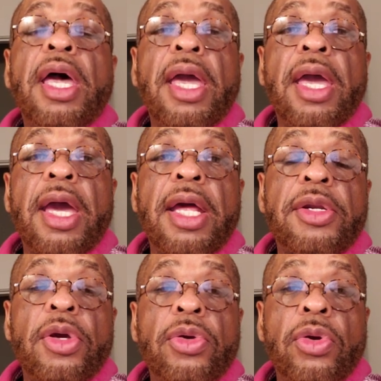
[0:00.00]

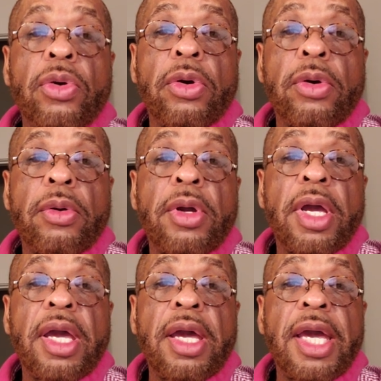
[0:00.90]
and your
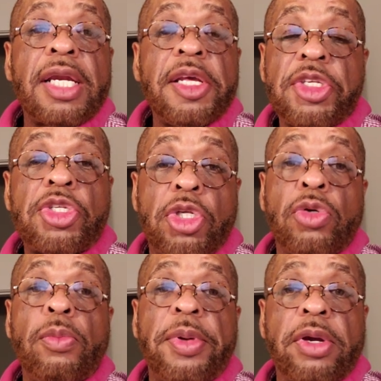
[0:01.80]
at least
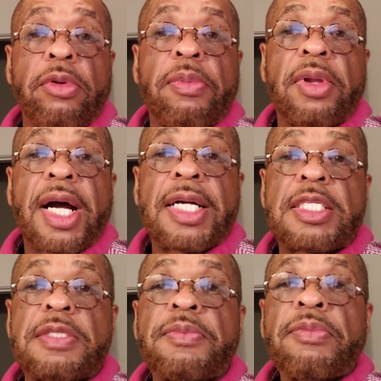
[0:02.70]
2 peer
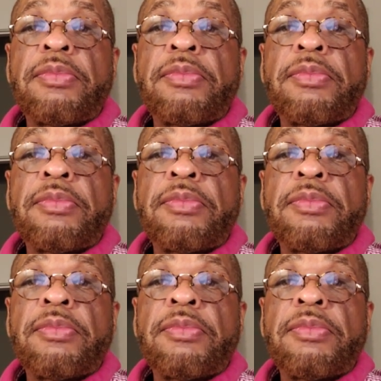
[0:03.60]
replies